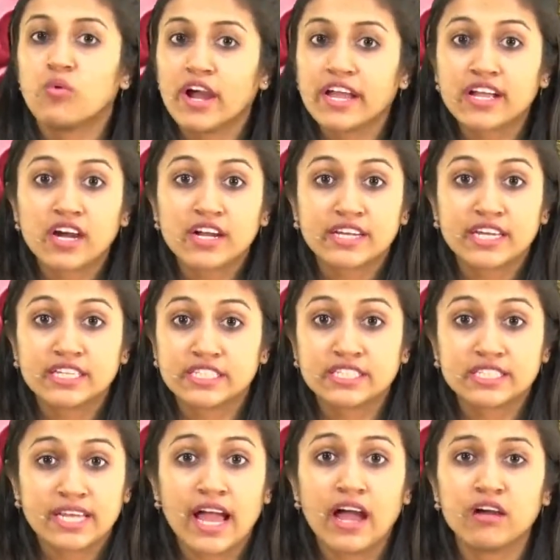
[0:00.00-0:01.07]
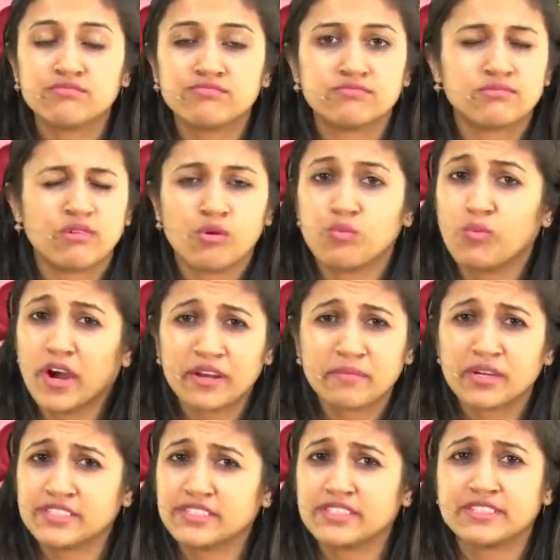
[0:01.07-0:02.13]
Why can't I just have one
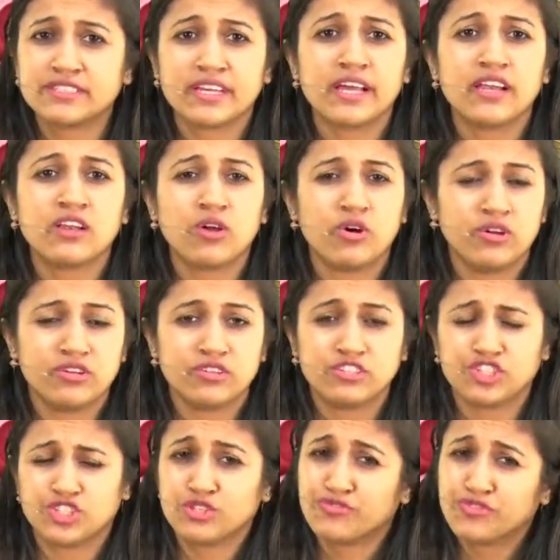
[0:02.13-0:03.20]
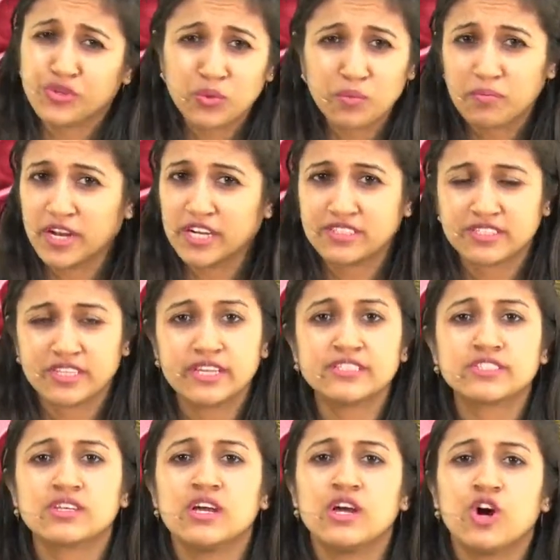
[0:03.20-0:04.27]
muscle cell or just a few blood
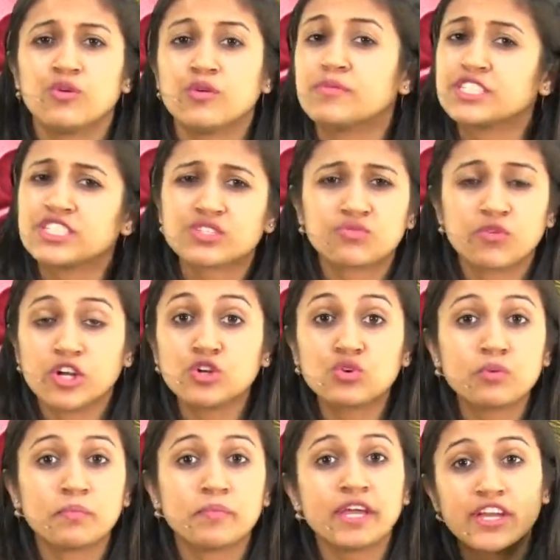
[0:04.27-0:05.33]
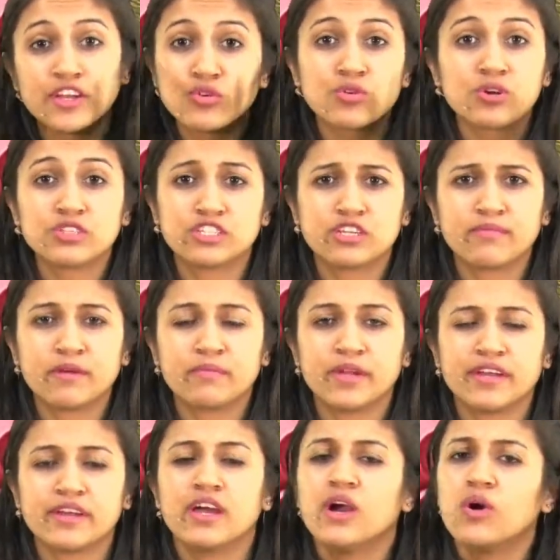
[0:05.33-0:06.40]
cells, or maybe just one or two big neurons in my
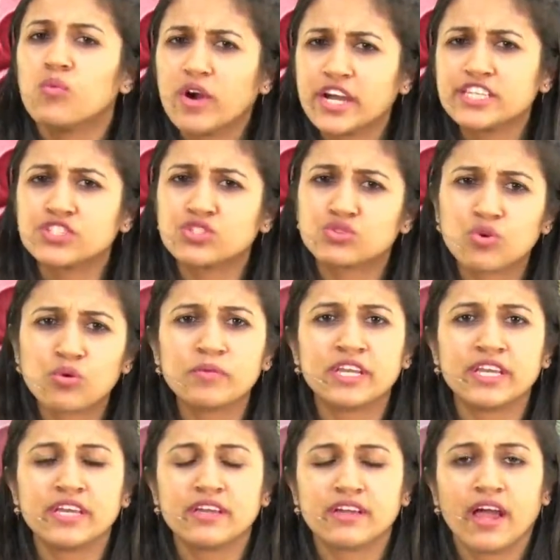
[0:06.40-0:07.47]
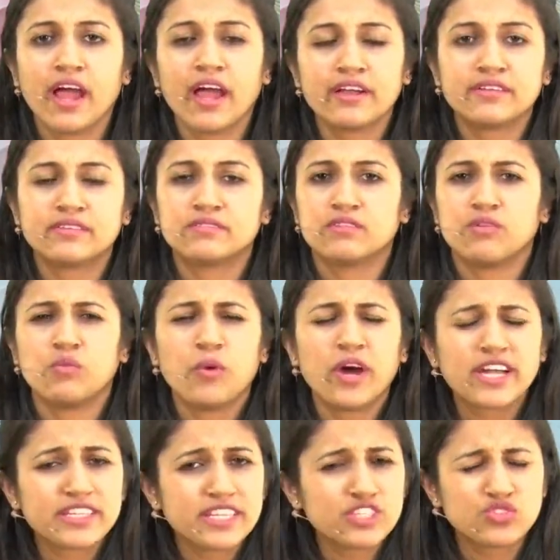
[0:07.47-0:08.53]
brain? Why so many, and why
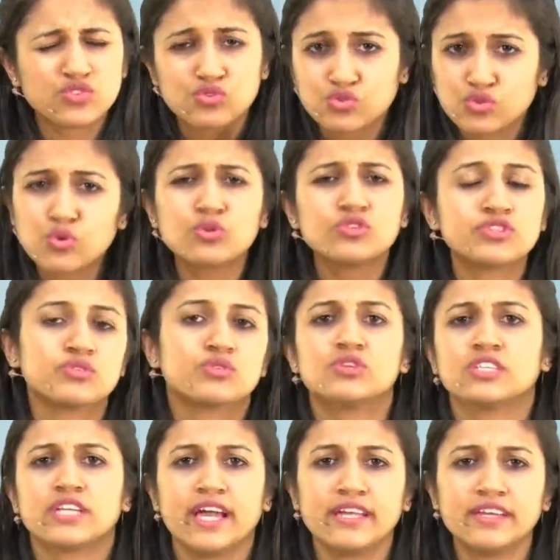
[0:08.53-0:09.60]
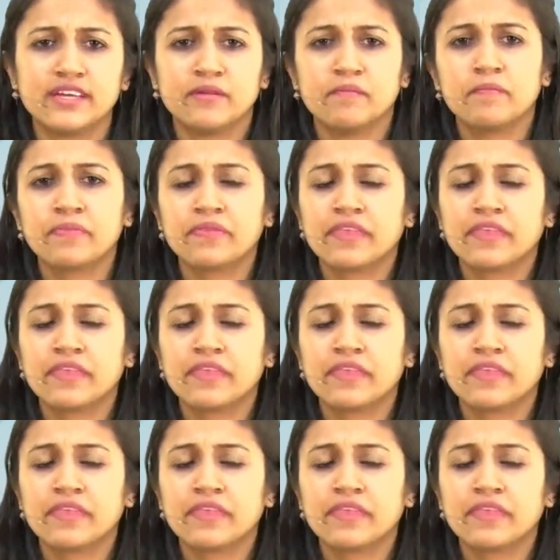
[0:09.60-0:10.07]
are they so, so tiny?